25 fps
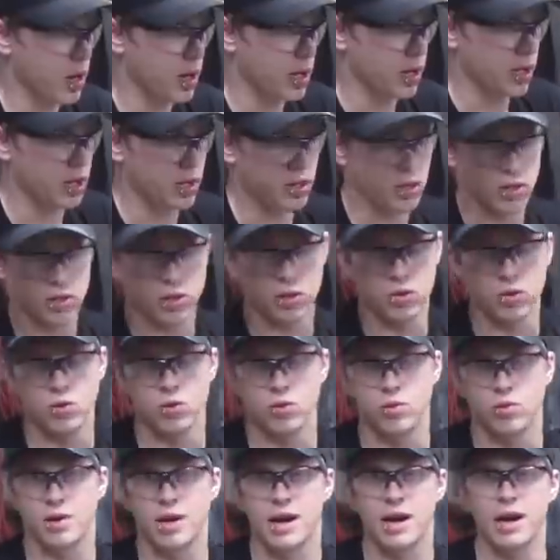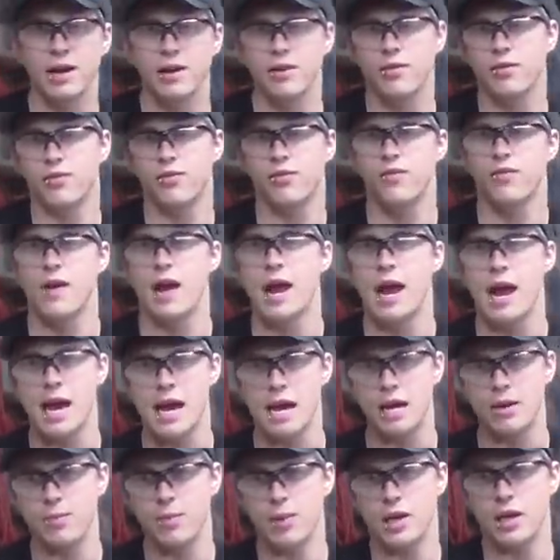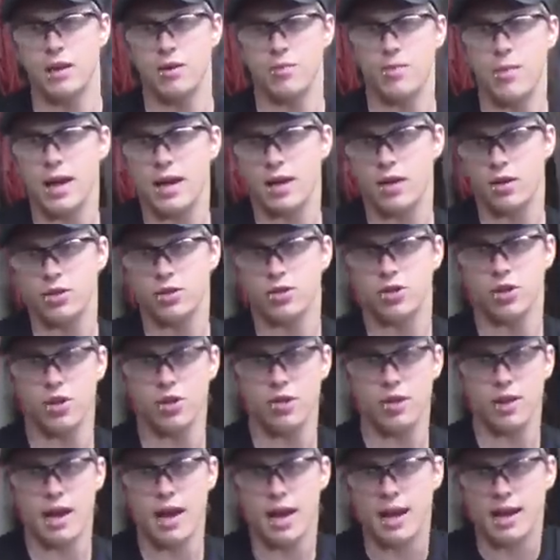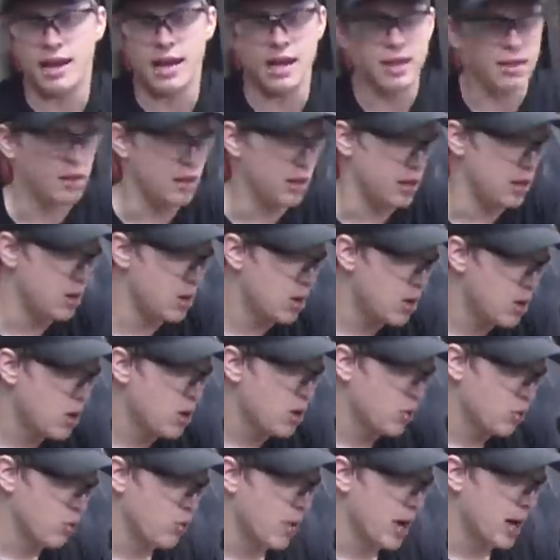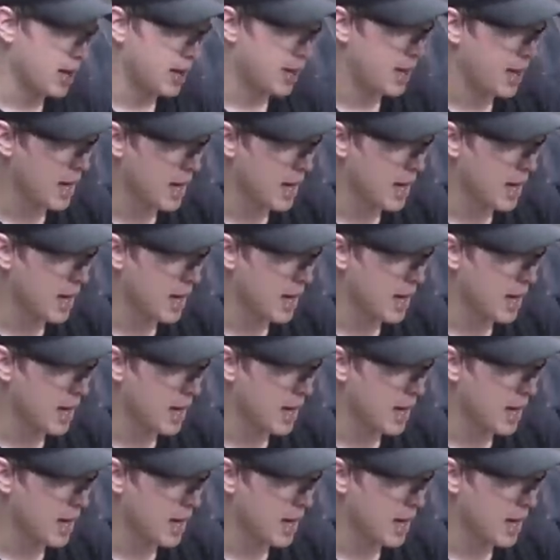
marker to kind of aid me in making sure that I get the right